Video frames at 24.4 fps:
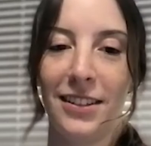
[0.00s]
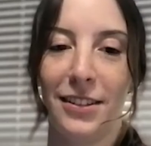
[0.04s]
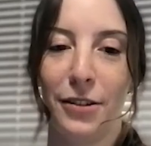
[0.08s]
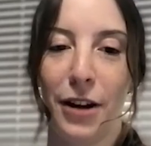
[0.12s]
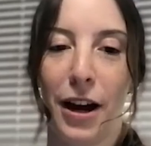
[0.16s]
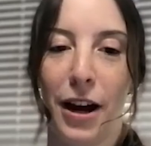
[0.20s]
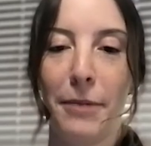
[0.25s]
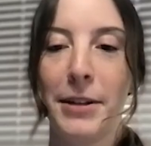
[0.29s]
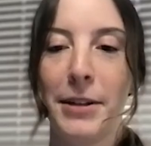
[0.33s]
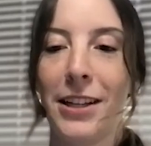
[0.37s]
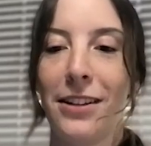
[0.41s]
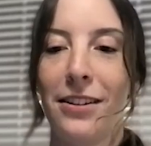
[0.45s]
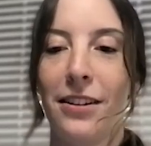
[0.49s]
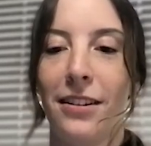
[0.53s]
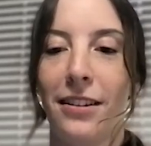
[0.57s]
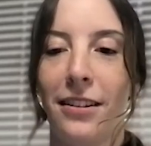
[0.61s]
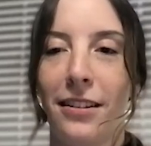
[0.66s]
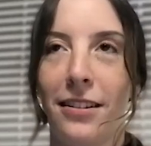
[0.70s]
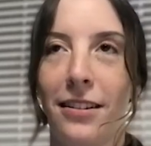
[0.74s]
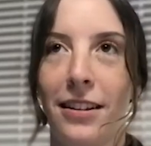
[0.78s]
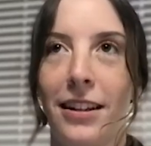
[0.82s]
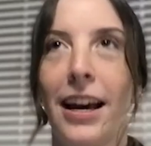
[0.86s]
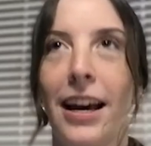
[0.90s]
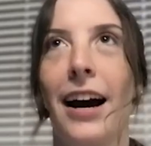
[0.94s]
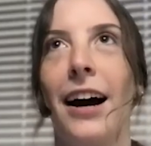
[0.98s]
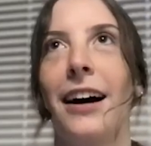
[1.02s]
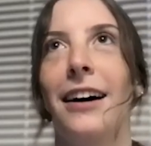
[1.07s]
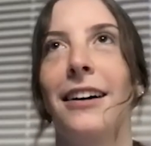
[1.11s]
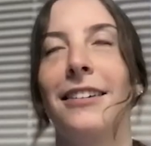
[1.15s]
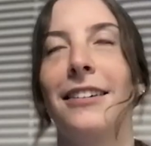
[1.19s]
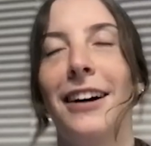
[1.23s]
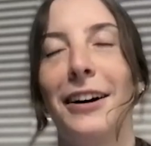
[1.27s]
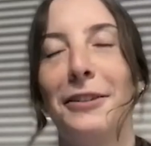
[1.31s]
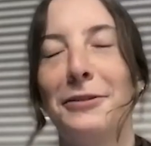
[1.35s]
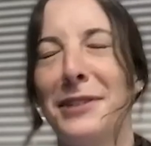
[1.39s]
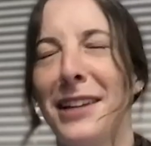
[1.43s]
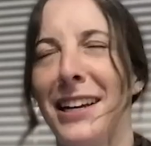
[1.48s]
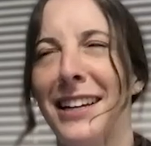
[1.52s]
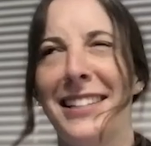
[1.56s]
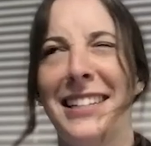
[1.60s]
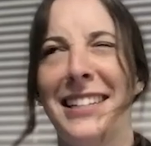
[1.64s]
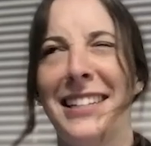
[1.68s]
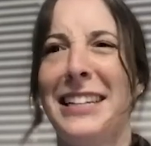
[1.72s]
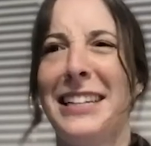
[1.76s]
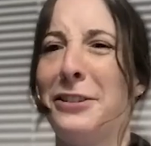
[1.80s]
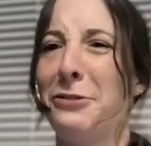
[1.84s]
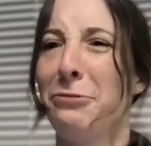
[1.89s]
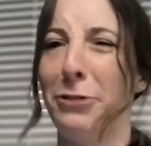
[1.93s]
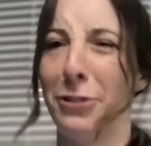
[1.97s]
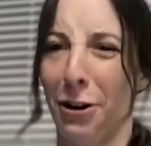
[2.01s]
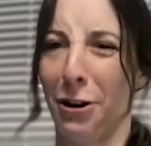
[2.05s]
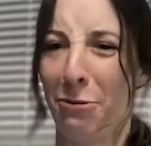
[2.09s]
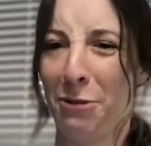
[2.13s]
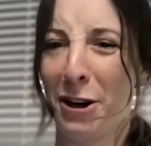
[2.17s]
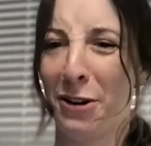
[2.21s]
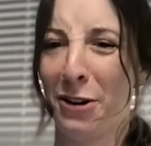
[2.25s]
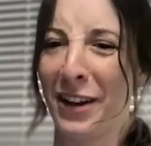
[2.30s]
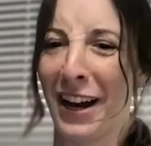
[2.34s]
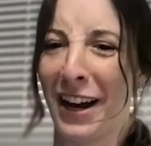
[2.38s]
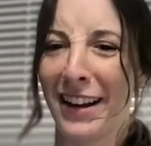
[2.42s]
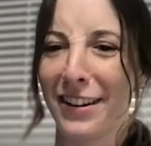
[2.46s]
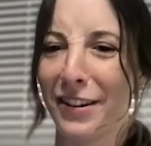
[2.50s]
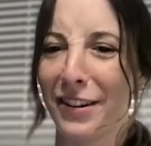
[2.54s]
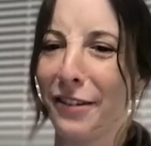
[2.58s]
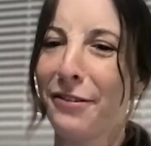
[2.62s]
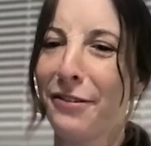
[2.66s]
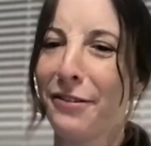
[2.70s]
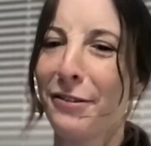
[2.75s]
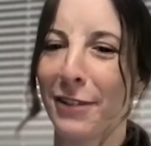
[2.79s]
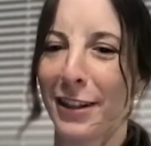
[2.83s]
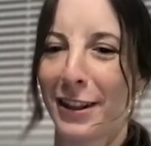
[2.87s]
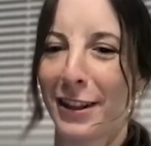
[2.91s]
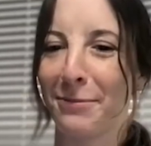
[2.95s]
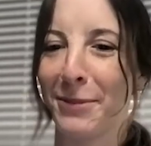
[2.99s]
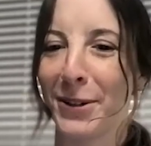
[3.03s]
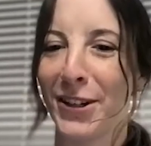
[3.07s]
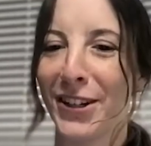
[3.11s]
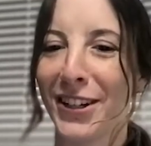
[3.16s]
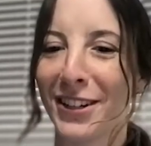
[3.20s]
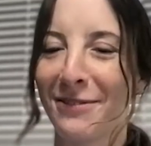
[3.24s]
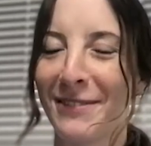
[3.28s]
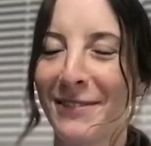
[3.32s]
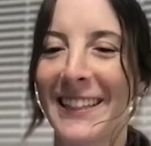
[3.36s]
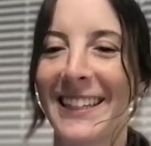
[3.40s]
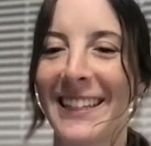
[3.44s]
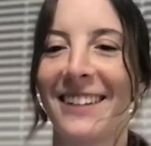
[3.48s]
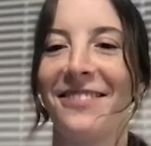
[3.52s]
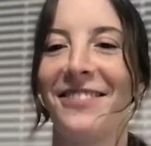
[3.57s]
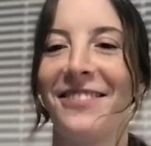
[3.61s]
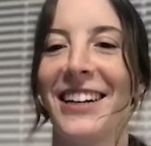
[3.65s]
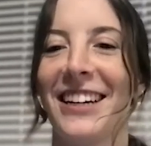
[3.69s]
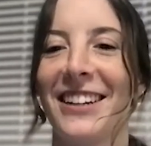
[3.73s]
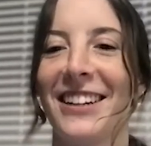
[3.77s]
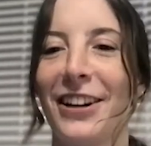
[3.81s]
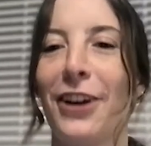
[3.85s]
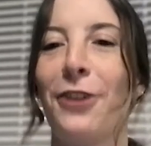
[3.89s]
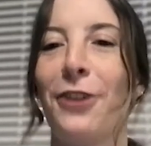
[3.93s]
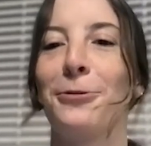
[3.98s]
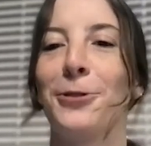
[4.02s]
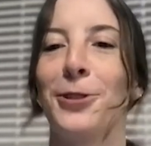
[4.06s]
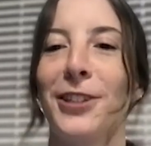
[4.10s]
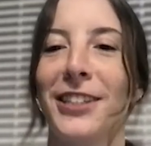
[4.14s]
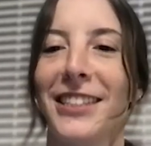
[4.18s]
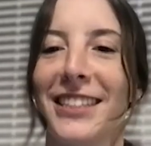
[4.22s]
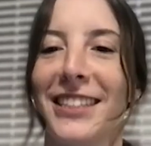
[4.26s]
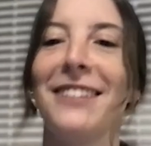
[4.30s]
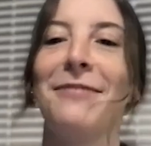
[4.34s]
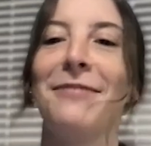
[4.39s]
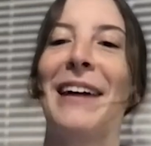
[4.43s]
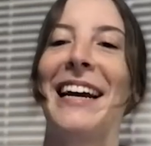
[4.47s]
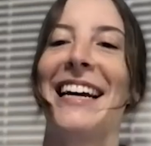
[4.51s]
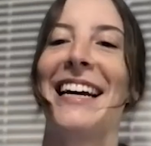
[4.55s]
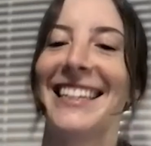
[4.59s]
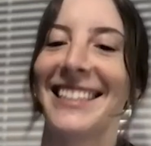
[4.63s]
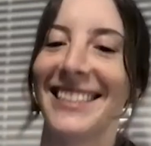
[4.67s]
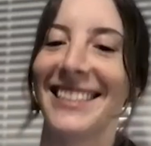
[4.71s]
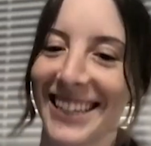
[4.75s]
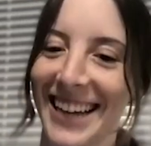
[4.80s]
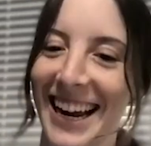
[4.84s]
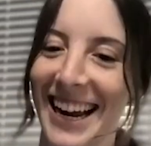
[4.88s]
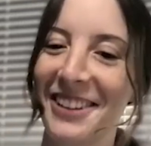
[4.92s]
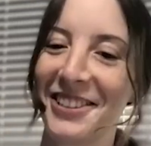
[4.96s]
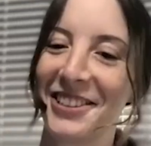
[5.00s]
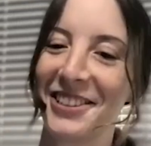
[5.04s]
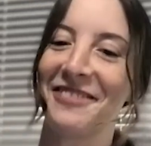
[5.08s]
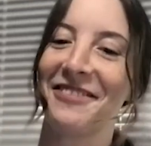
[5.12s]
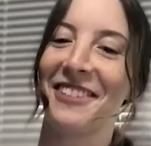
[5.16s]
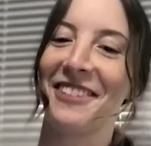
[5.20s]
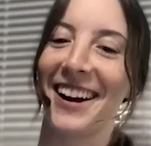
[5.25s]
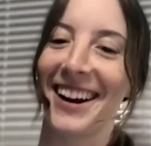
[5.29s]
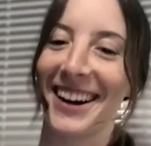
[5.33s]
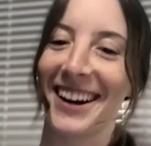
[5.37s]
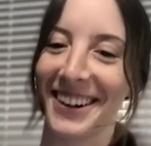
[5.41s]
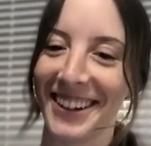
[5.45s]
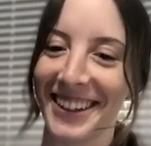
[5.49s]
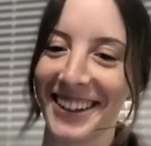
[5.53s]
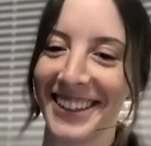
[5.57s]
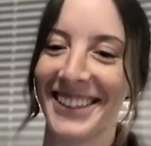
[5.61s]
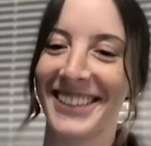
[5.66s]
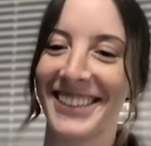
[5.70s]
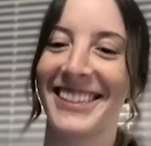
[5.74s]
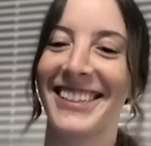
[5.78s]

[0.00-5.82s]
I mean, yeah, I was gonna say you don't know that. You haven't read the book, but then I'm like, no, she did make it to Catching Fire.